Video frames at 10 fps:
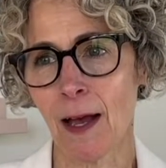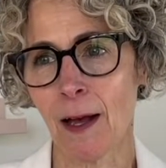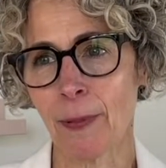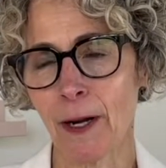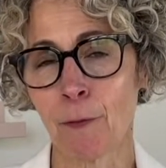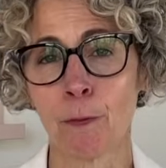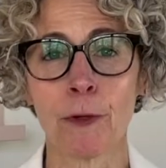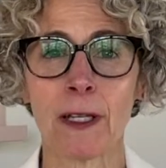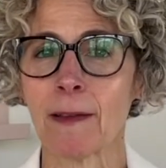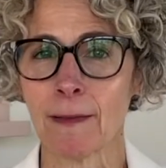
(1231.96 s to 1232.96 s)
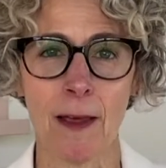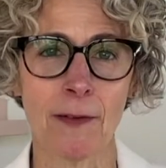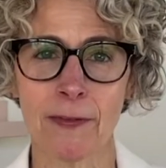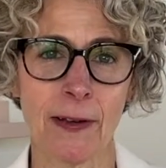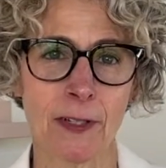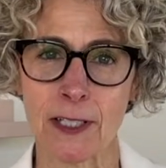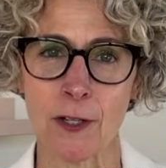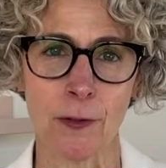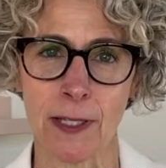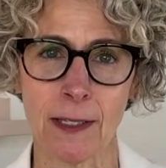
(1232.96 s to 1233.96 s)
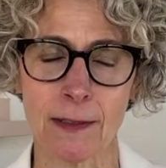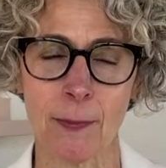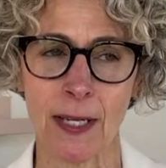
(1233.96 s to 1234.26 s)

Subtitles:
but I really love having adult kids.